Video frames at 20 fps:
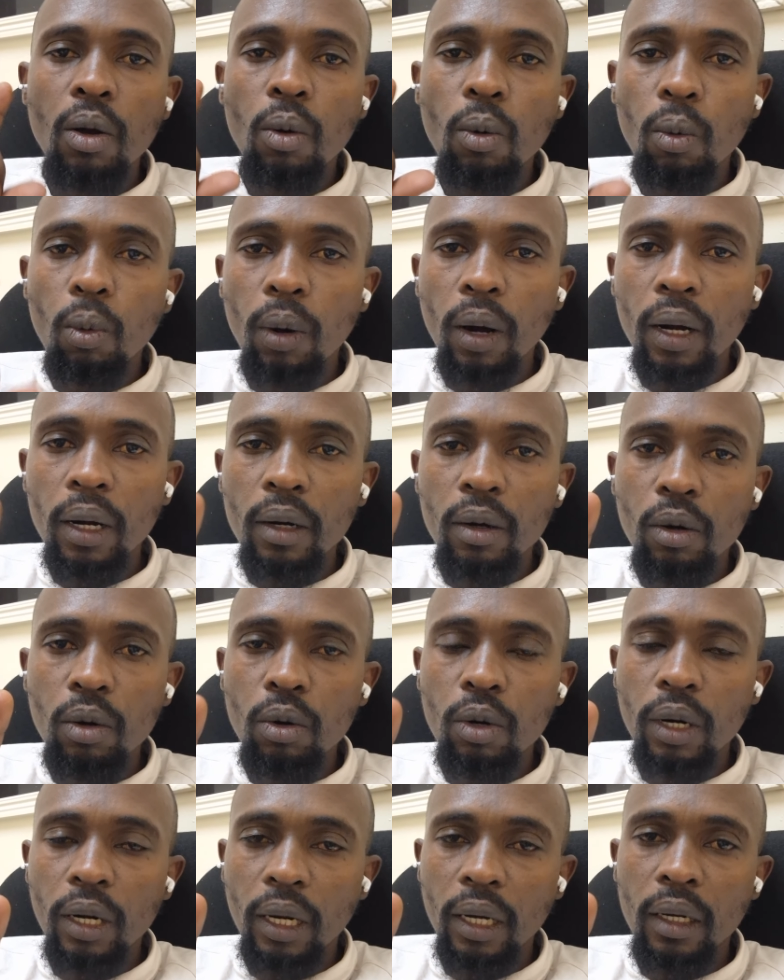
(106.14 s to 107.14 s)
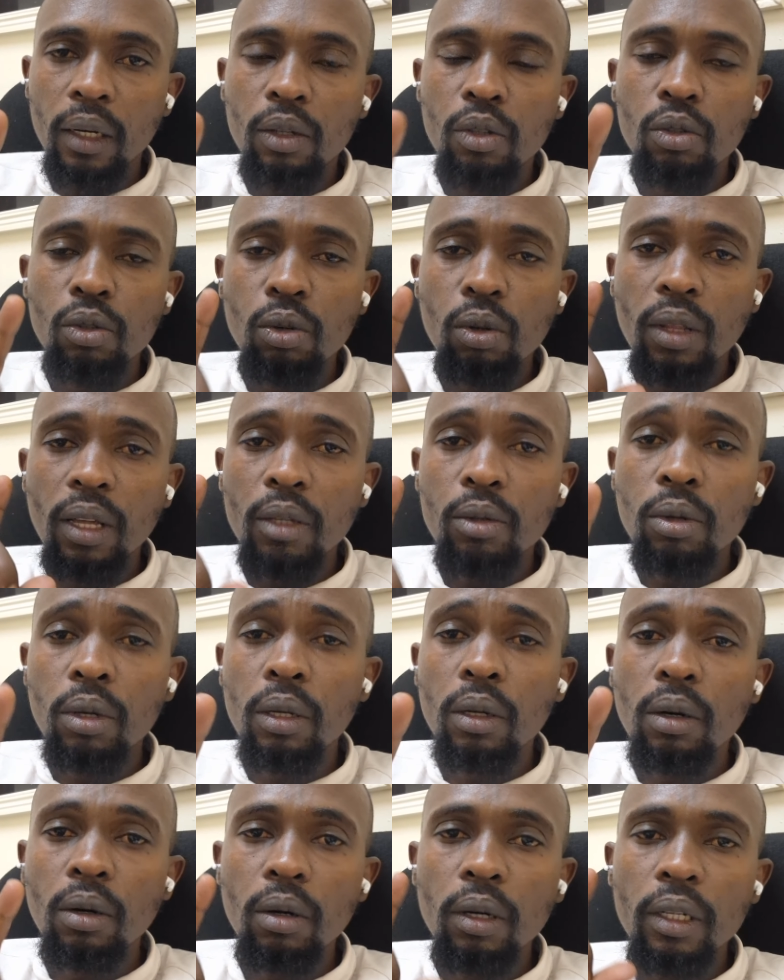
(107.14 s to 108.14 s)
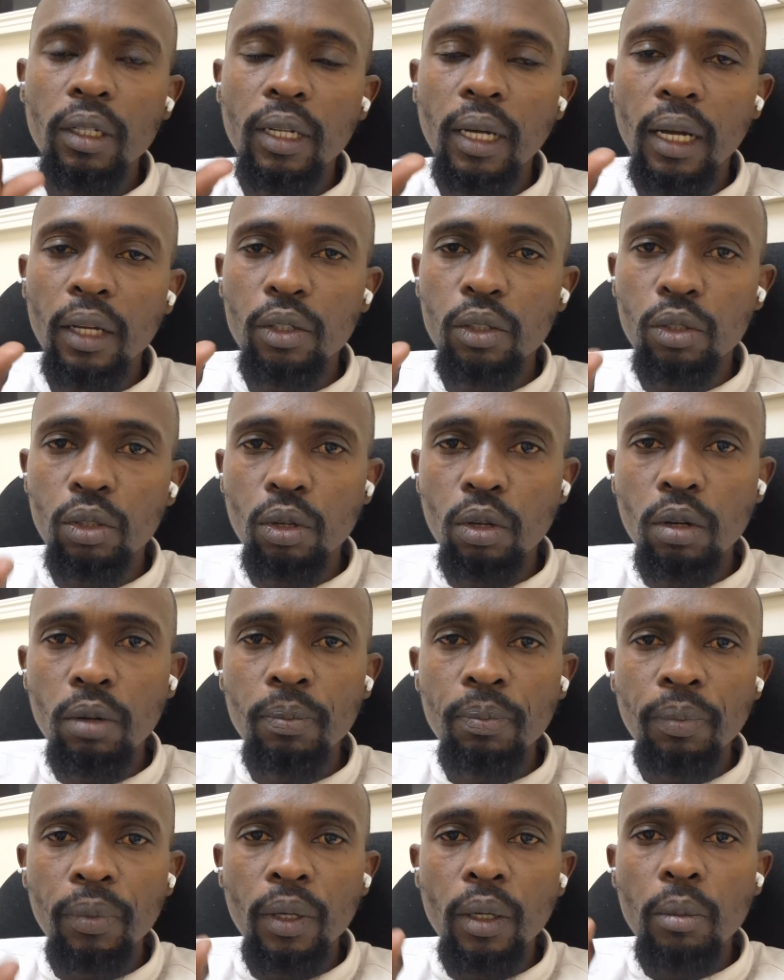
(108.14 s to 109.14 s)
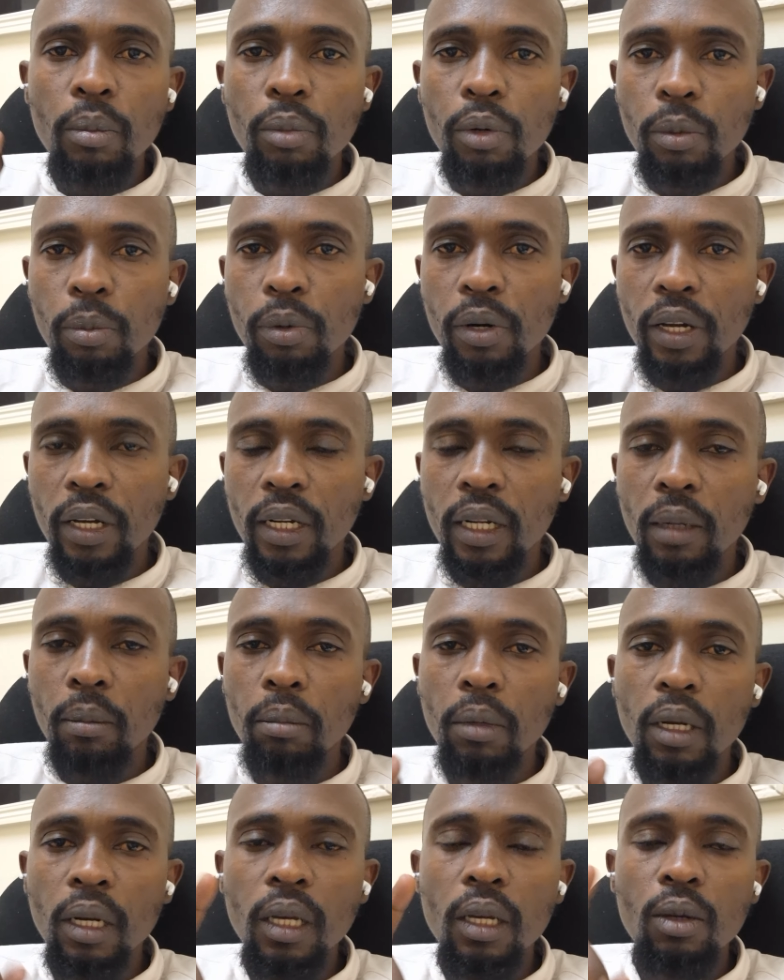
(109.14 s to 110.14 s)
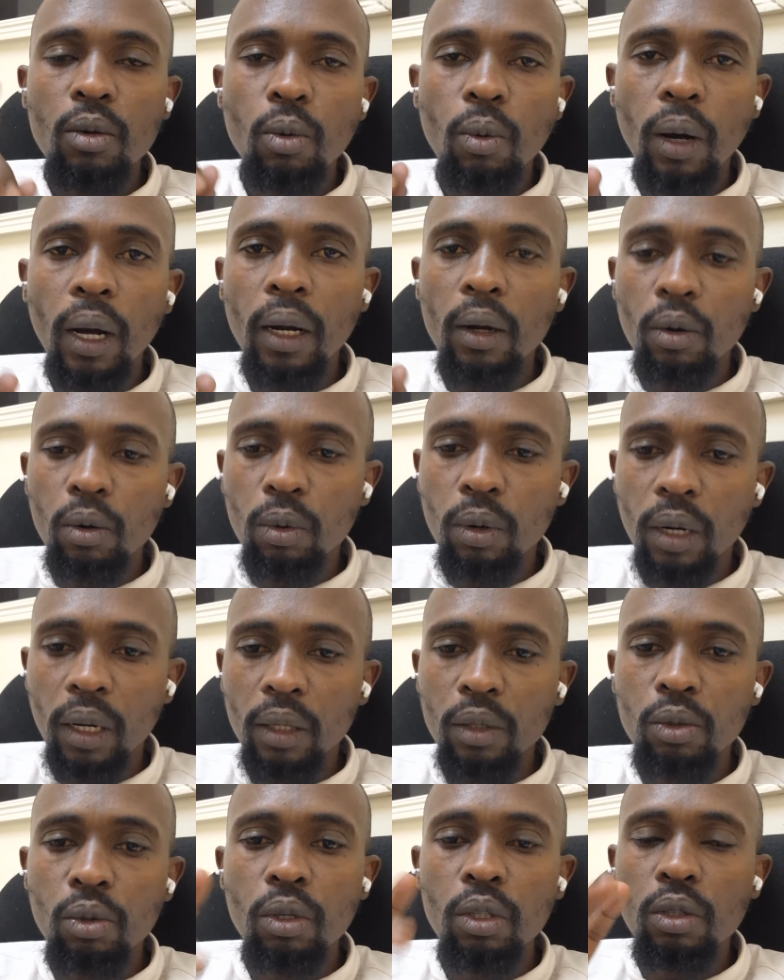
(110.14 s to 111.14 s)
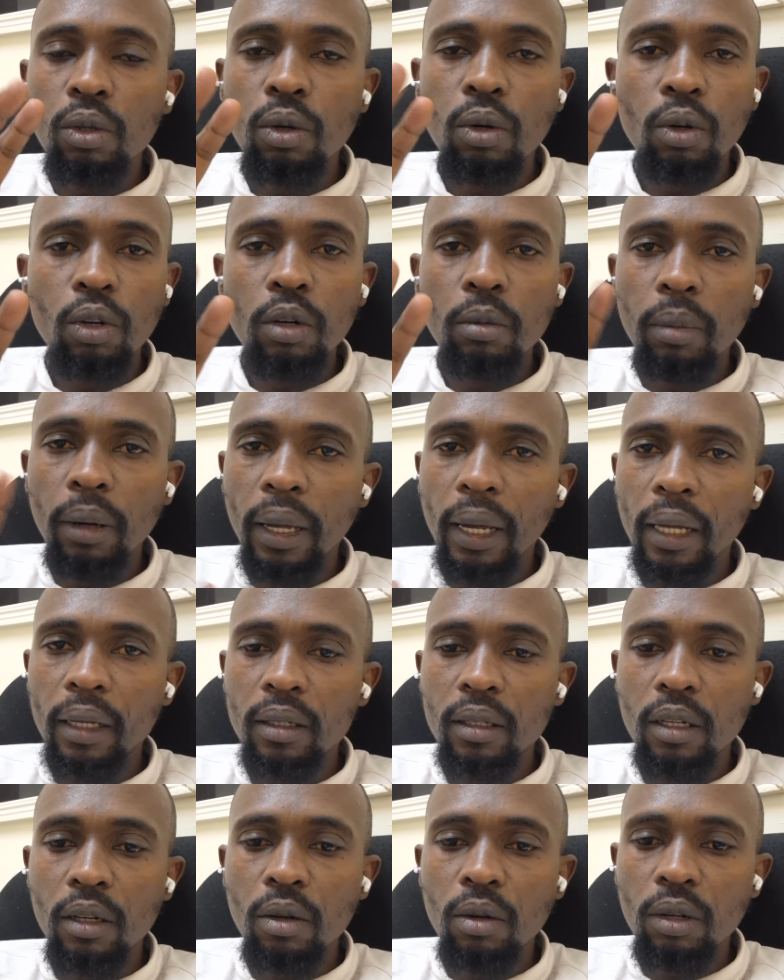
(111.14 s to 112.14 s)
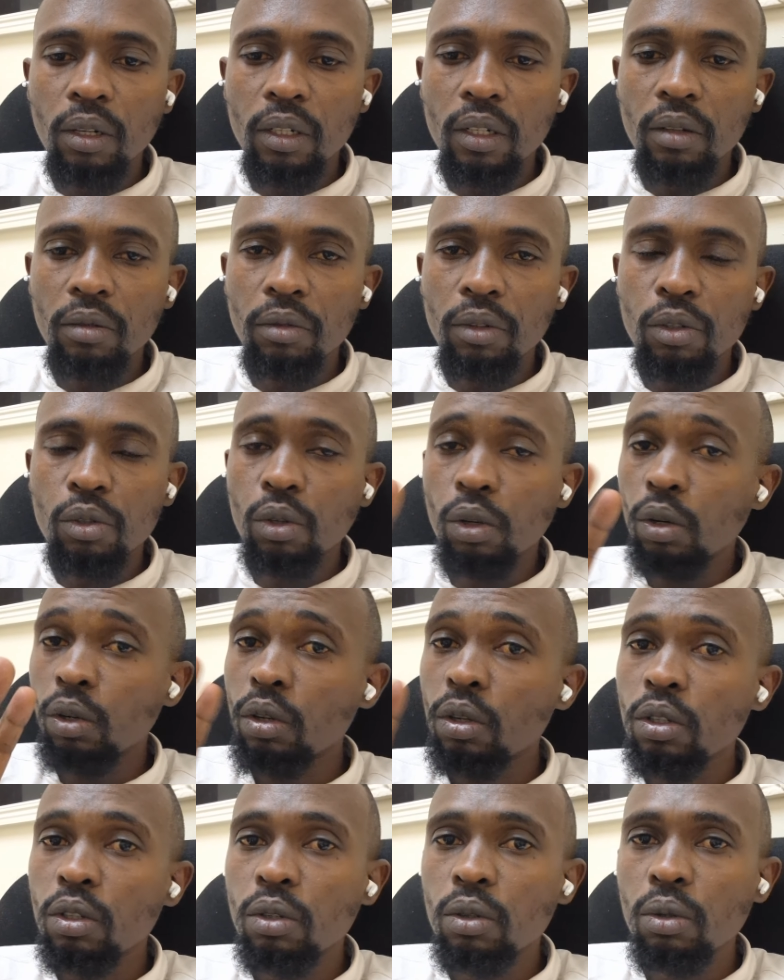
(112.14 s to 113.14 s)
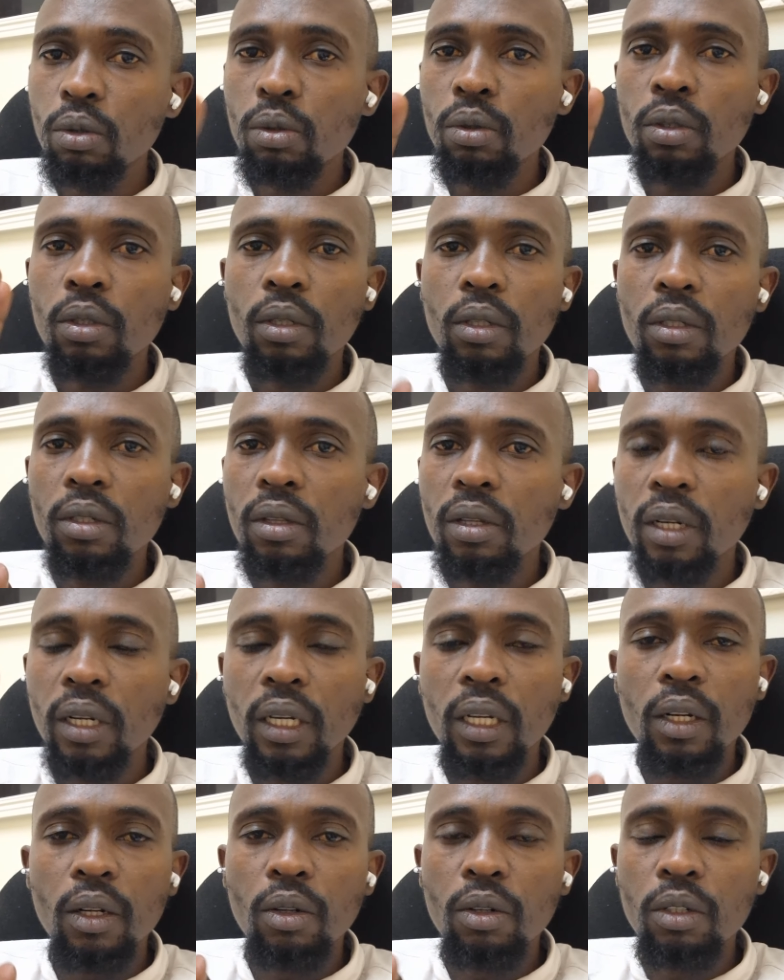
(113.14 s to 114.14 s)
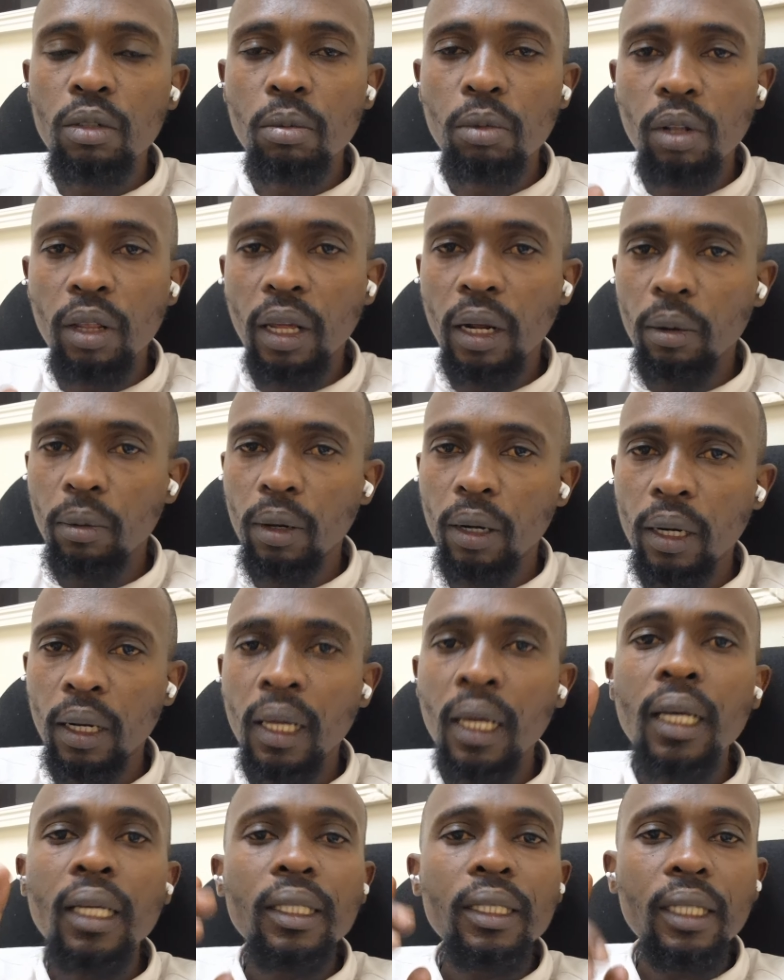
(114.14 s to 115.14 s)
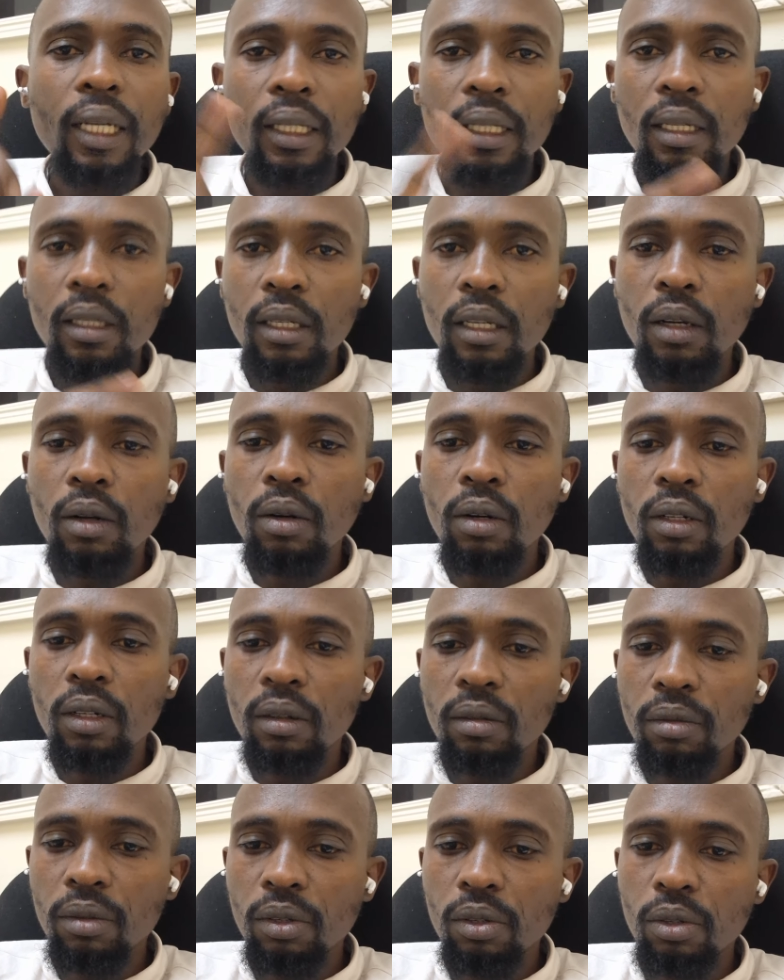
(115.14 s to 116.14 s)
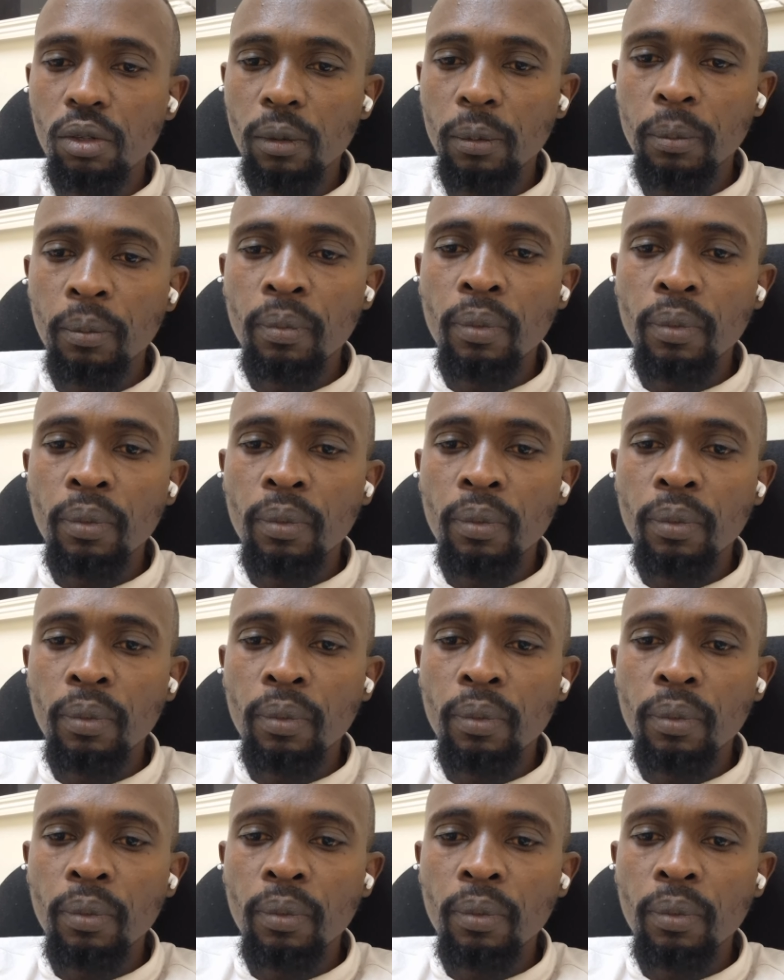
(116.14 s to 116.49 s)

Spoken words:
one owner. So that's why you call it a sole proprietor, meaning one owner. So it's owned by a single individual, not two, not three, not more than one, just a single individual.